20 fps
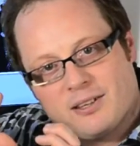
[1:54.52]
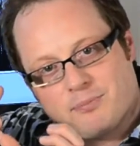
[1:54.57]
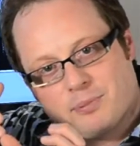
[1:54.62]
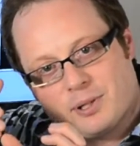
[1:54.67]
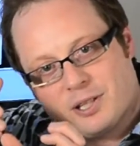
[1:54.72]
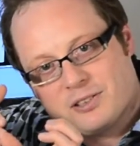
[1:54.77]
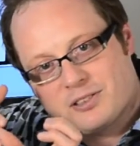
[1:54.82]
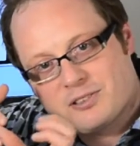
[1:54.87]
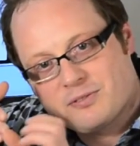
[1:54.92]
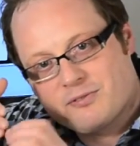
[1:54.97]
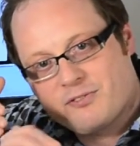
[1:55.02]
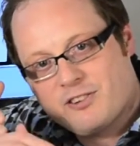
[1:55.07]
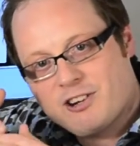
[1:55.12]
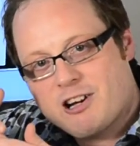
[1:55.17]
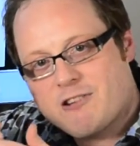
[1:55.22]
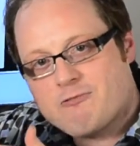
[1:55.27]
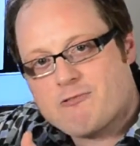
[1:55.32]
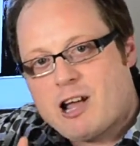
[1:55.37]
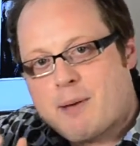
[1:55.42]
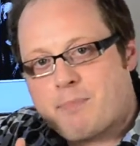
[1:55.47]
but
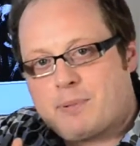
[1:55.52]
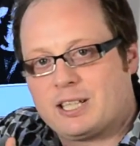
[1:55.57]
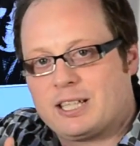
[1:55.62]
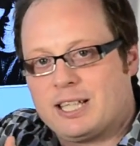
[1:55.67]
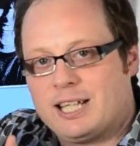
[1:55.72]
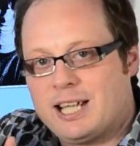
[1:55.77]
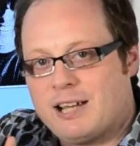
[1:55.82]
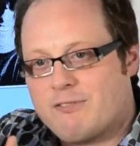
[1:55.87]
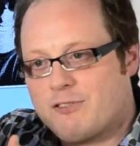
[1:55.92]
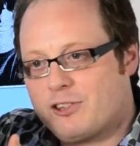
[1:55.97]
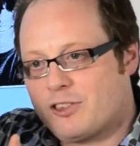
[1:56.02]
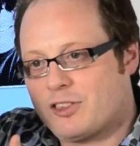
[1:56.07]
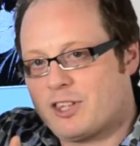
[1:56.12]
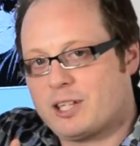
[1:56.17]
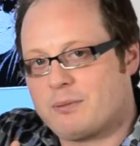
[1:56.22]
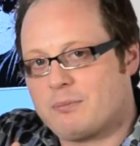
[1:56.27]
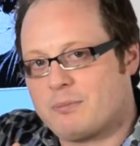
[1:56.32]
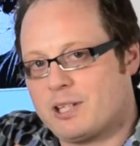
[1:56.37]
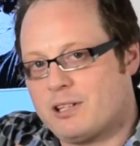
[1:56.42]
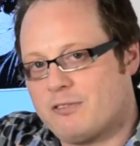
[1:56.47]
very rapidly
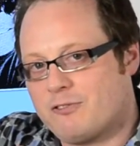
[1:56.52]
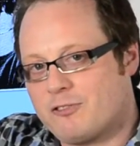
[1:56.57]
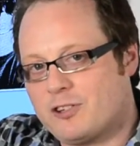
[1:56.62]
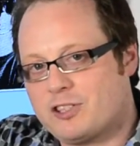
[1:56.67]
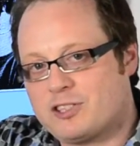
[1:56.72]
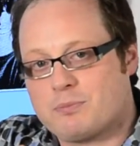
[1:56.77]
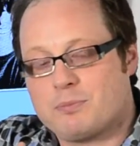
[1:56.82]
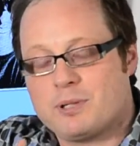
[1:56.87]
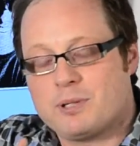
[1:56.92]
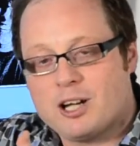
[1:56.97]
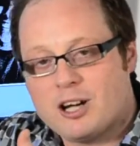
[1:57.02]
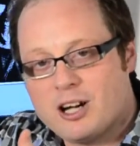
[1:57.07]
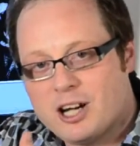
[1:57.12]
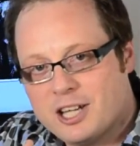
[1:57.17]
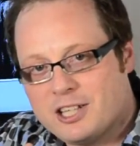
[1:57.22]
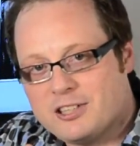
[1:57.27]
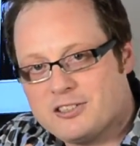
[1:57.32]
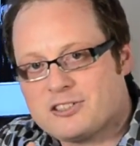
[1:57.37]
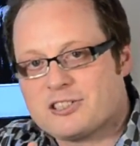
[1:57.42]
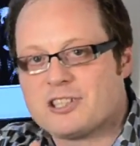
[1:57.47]
everything in front and
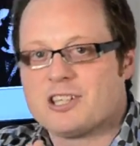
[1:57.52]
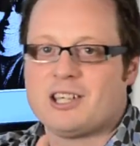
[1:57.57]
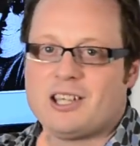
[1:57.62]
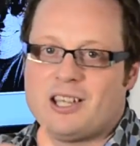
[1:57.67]
behind